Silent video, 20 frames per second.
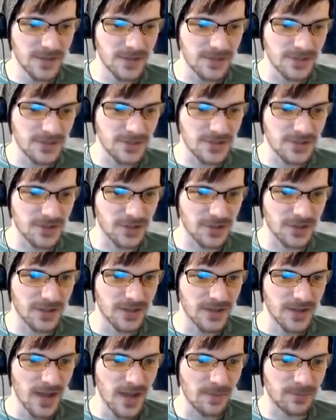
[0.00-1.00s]
You just gotta
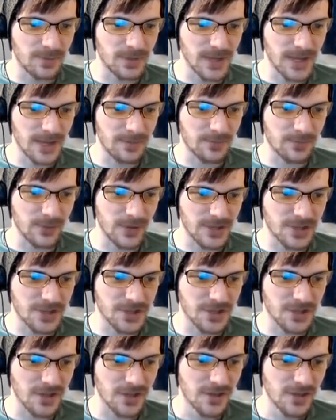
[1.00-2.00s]
apply
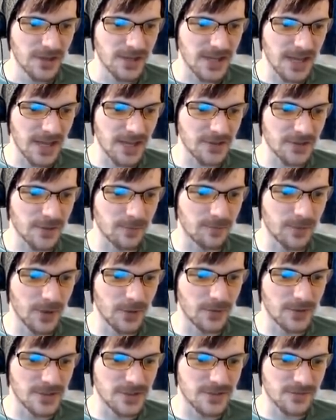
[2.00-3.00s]
pressure, get in your
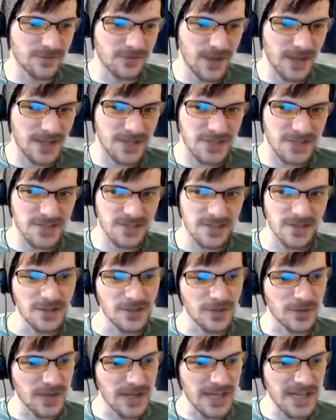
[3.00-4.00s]
opponent's face.
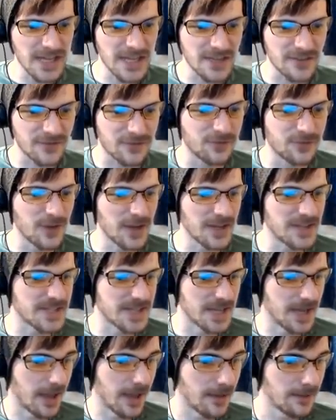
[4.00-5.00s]
You're an
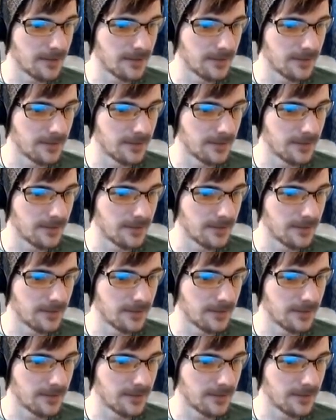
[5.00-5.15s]
in-fighter.